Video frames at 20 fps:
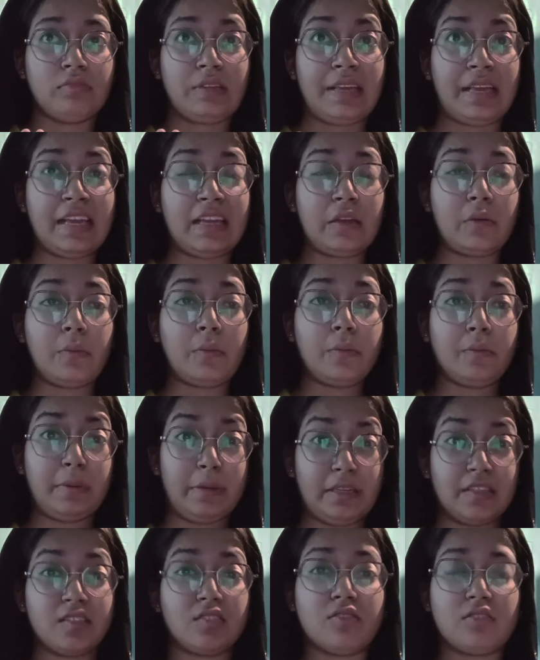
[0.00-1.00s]
cake
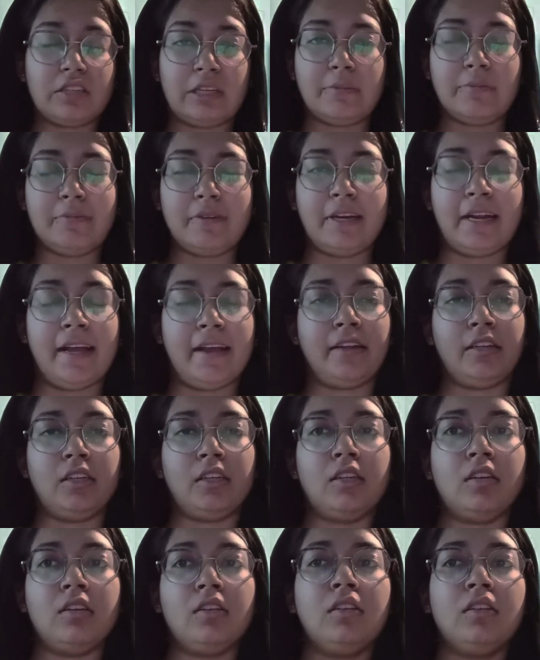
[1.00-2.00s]
pastry brand,
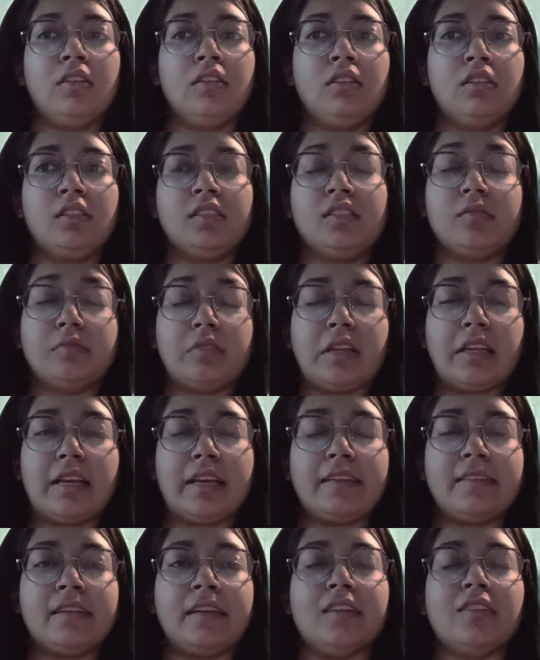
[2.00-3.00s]
something
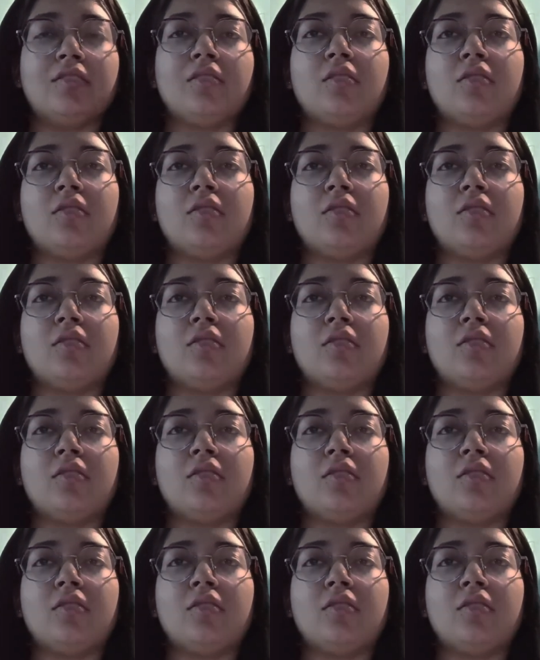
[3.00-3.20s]
like that.